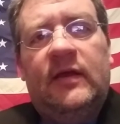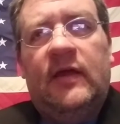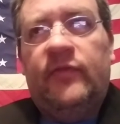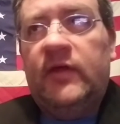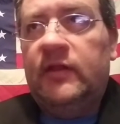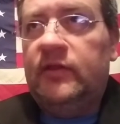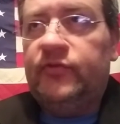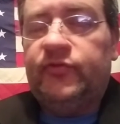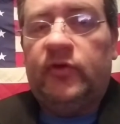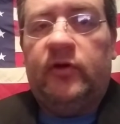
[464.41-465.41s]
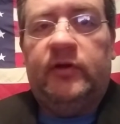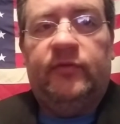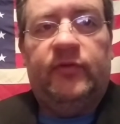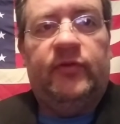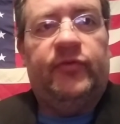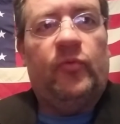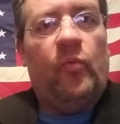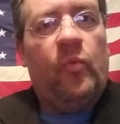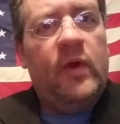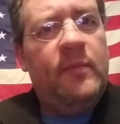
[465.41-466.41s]
And then it started this
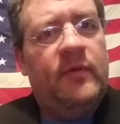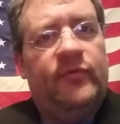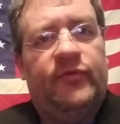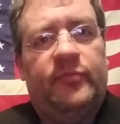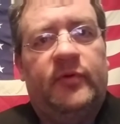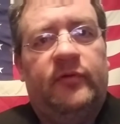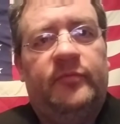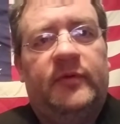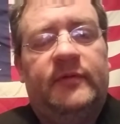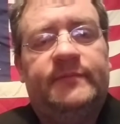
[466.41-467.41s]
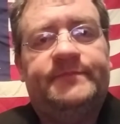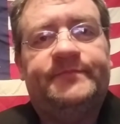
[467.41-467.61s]
women's movement.